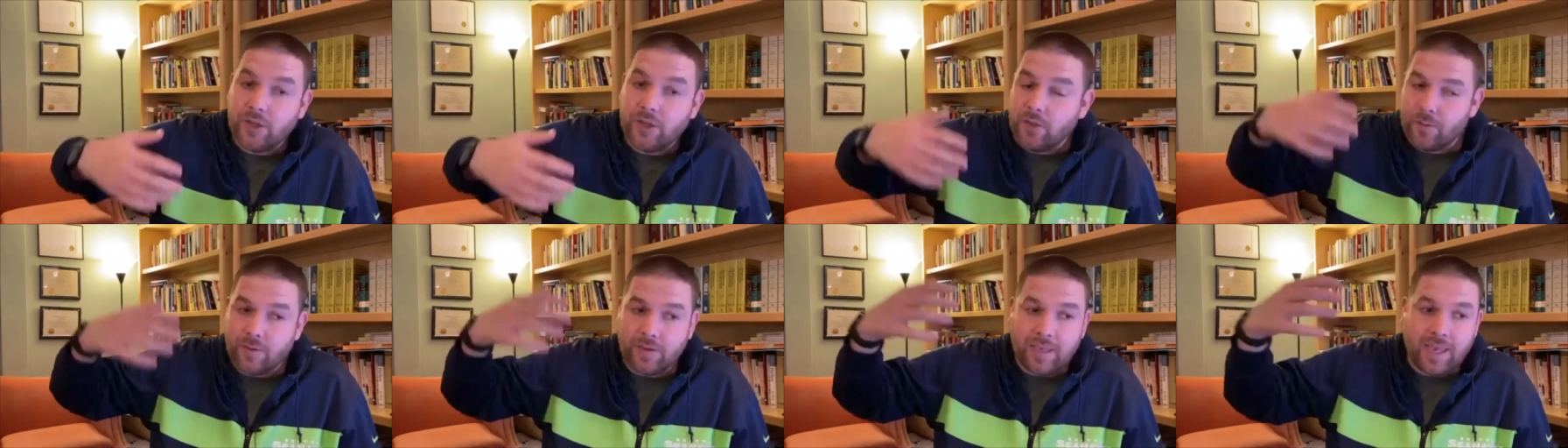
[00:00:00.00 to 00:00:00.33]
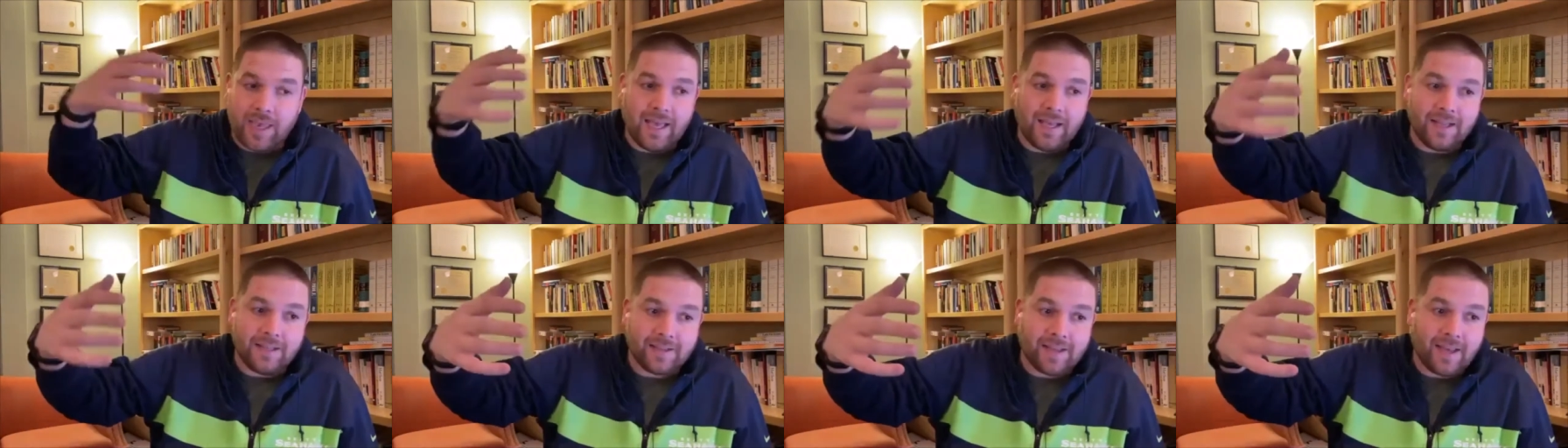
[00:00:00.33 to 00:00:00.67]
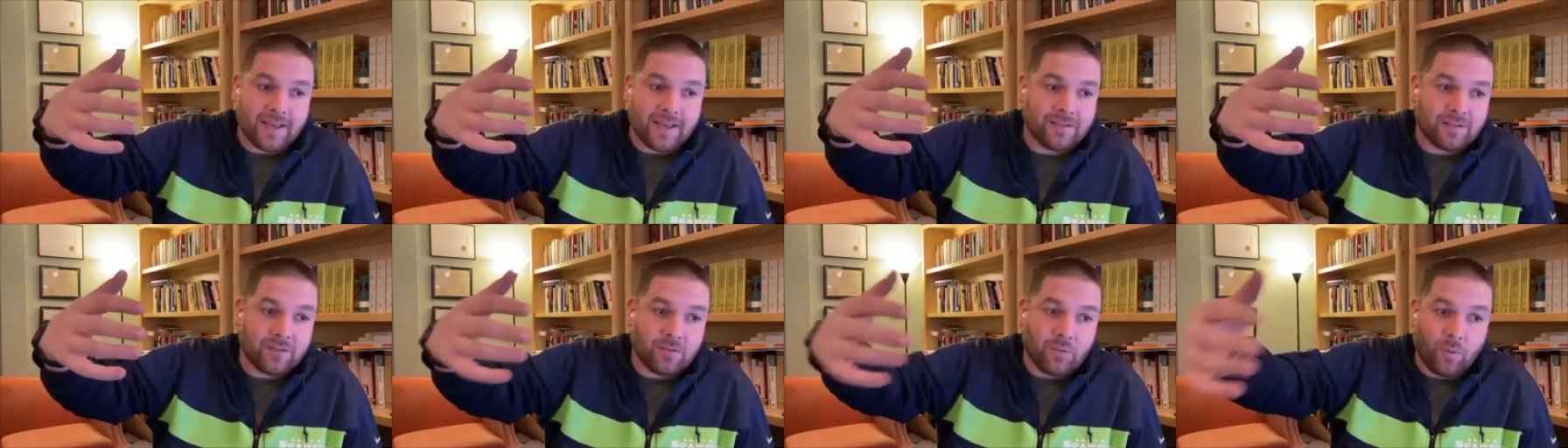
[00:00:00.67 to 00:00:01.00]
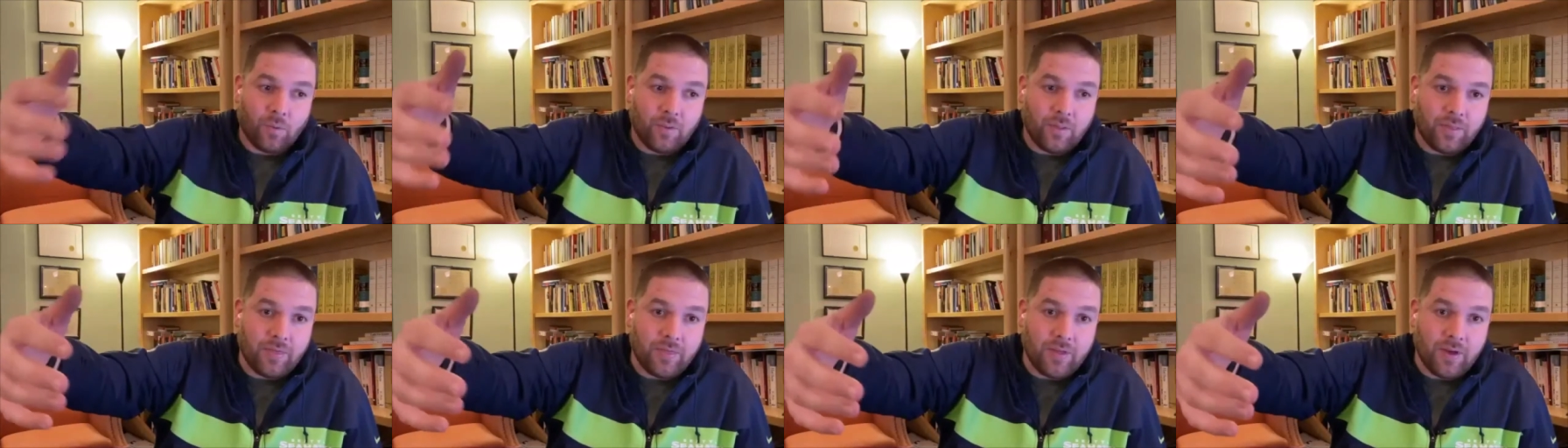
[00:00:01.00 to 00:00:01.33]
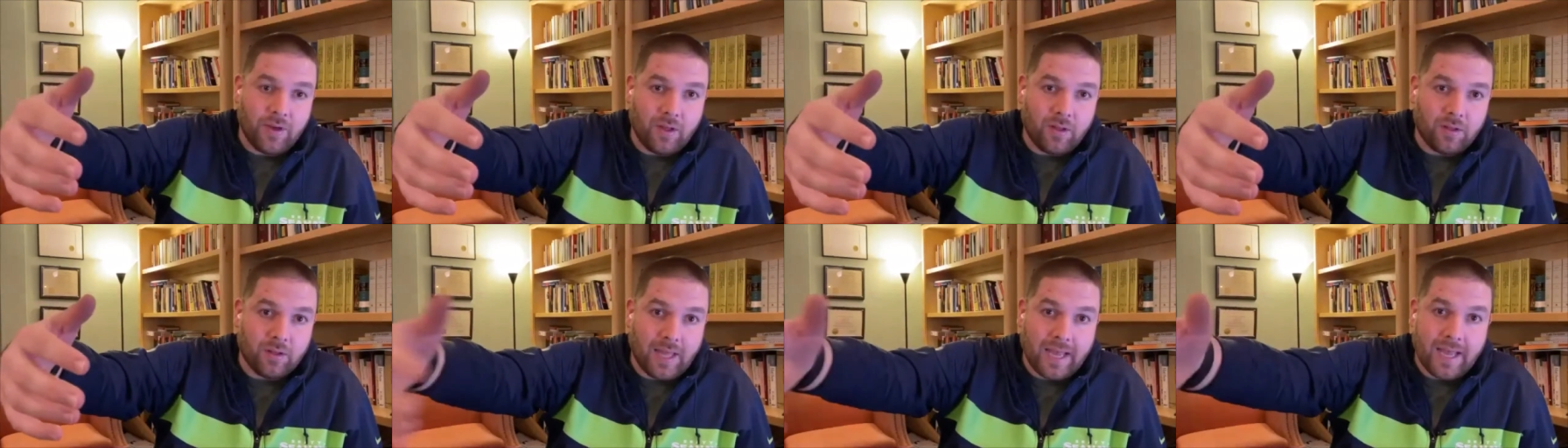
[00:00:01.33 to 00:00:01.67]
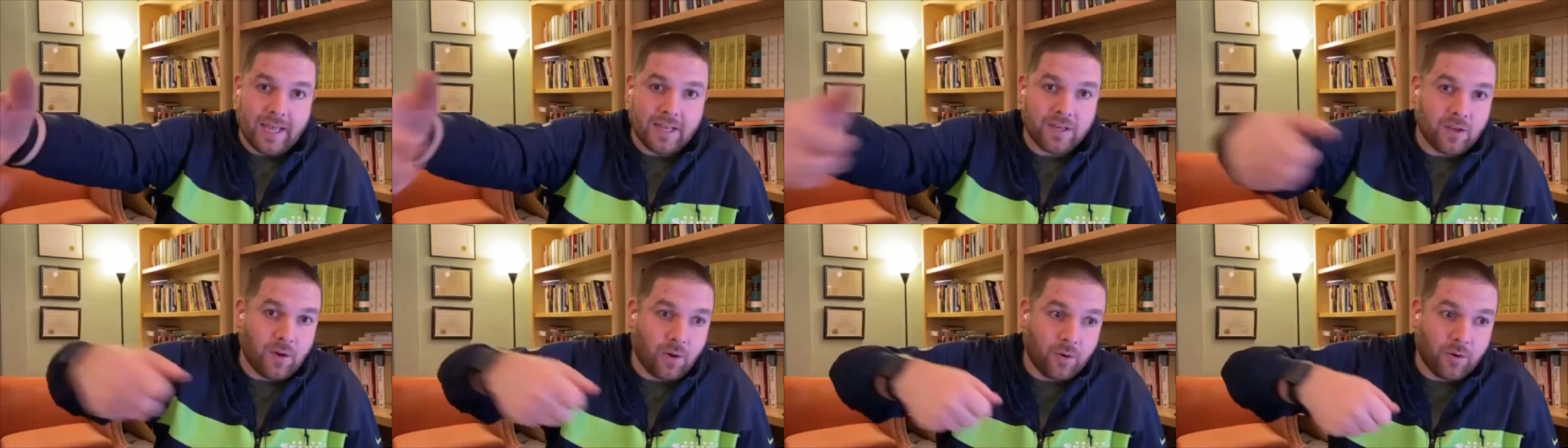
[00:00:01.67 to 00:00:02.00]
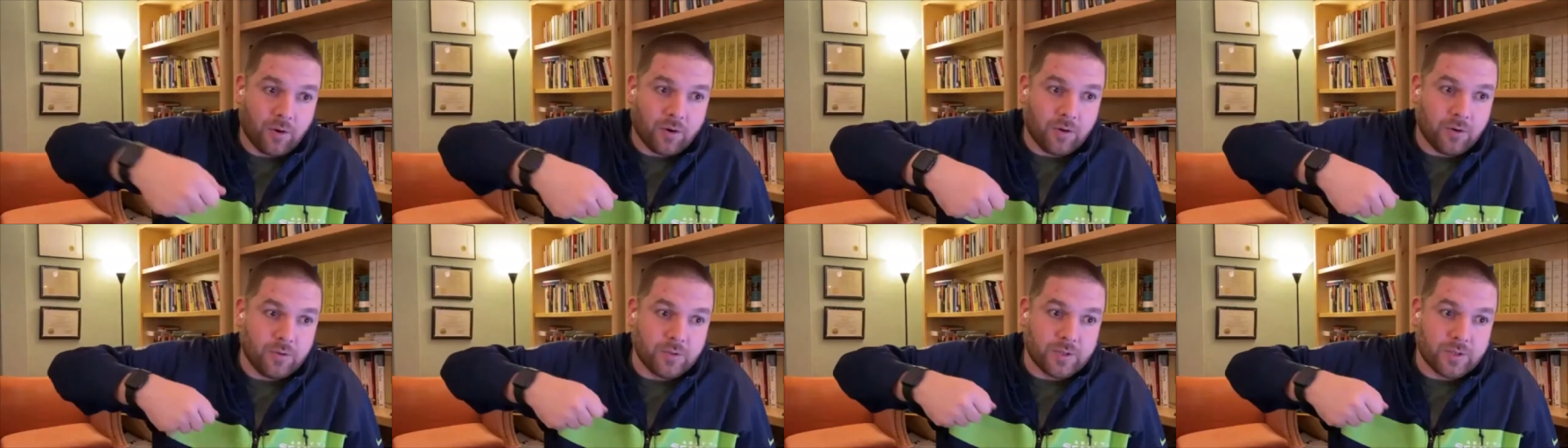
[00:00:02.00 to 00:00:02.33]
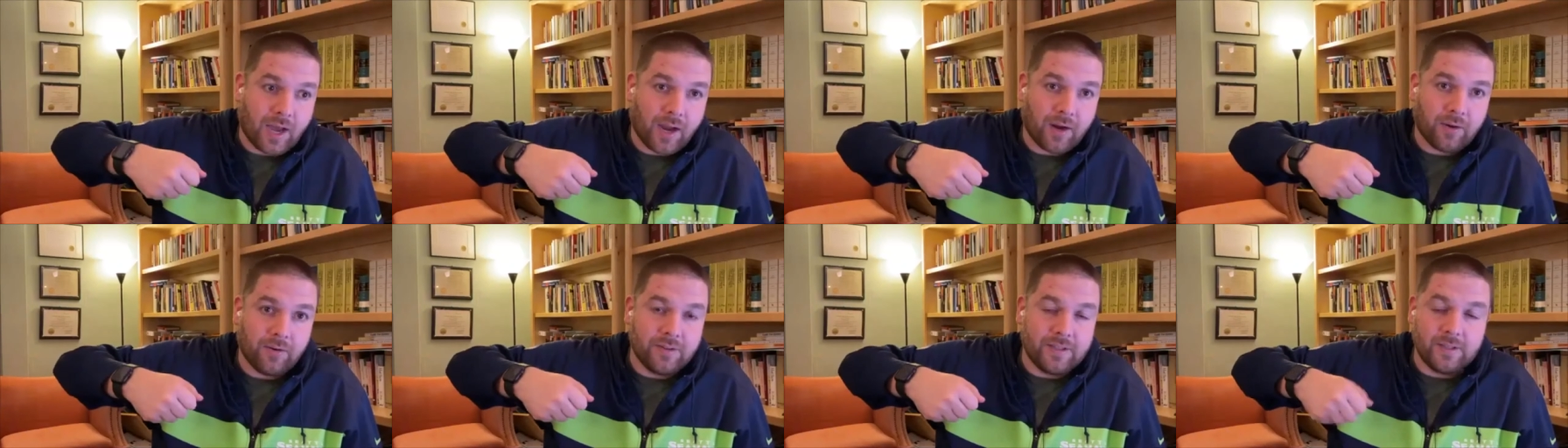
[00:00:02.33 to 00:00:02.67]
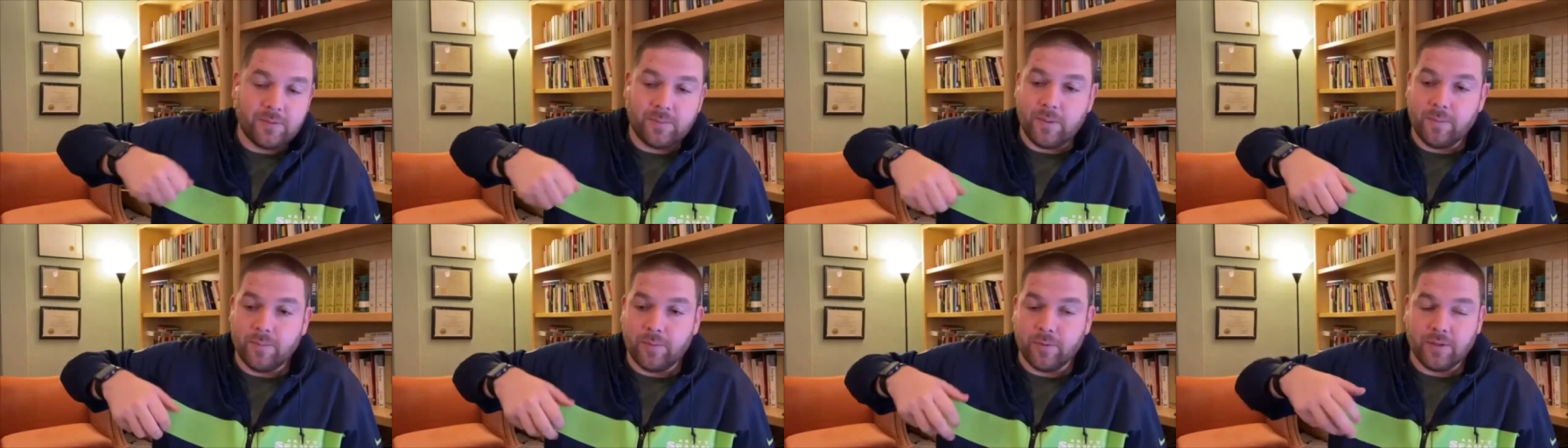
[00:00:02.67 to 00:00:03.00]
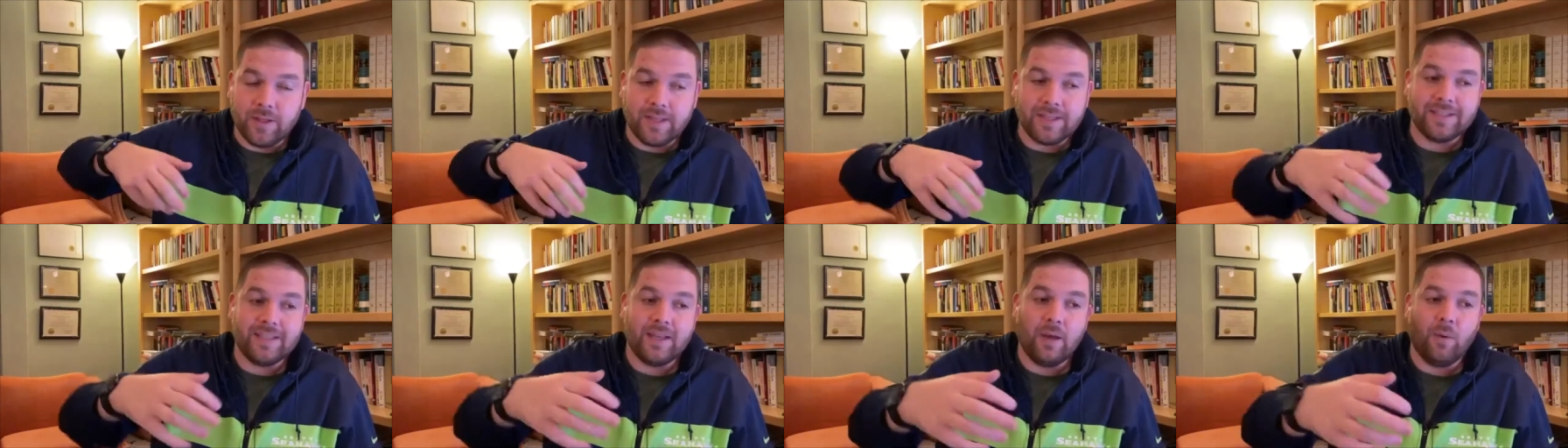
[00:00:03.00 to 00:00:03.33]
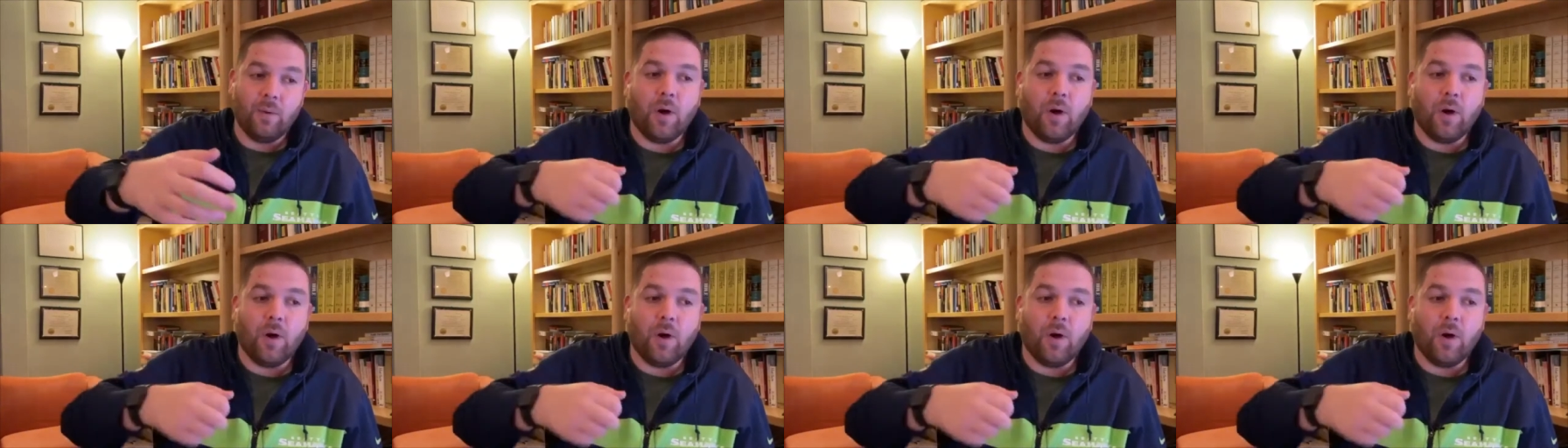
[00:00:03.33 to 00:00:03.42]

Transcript: you can't as the the landowner who's hiring these people like say,